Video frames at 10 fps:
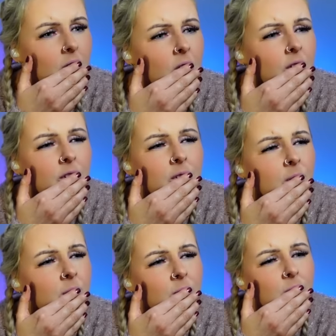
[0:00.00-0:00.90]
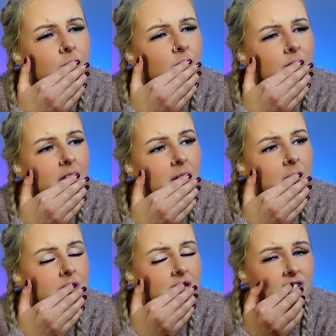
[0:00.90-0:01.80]
oh no, that
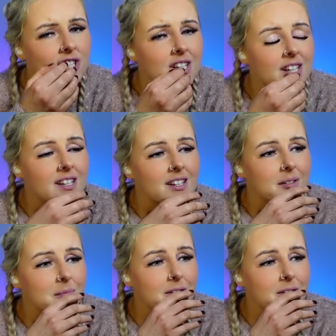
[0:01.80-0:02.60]
was a shame.